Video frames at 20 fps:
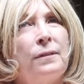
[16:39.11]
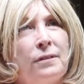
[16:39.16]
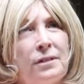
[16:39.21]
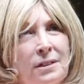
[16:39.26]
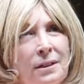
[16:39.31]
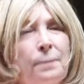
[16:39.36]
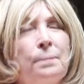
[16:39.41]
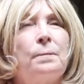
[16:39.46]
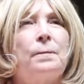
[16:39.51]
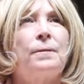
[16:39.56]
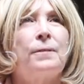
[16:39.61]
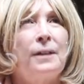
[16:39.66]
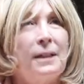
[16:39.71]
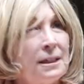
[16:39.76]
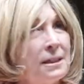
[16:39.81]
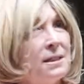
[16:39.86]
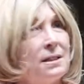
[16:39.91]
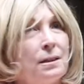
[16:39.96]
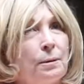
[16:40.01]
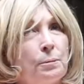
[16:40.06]

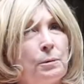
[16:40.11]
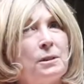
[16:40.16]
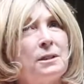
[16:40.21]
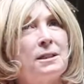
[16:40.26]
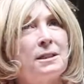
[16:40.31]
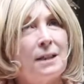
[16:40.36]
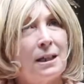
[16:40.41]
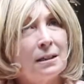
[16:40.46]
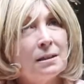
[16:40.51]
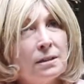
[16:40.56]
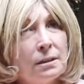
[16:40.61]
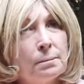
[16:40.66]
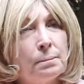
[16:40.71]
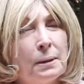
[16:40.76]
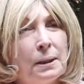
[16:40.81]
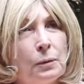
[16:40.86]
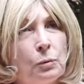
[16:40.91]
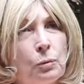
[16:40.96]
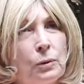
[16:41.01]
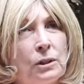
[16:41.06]
thing someone said to
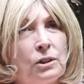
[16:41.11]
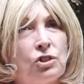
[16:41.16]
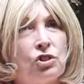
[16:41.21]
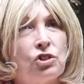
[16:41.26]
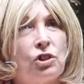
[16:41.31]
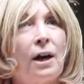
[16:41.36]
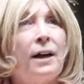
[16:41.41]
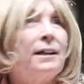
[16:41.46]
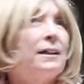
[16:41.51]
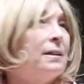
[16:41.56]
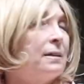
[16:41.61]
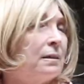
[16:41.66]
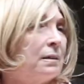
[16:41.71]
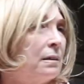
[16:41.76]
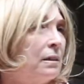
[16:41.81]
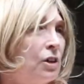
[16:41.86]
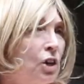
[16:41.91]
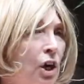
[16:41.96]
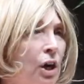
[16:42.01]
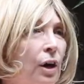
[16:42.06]
me, which I
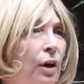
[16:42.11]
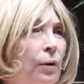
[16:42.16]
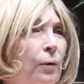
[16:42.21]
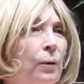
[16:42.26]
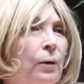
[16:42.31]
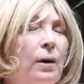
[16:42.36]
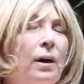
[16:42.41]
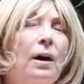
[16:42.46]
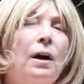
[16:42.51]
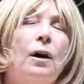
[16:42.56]
didn't know,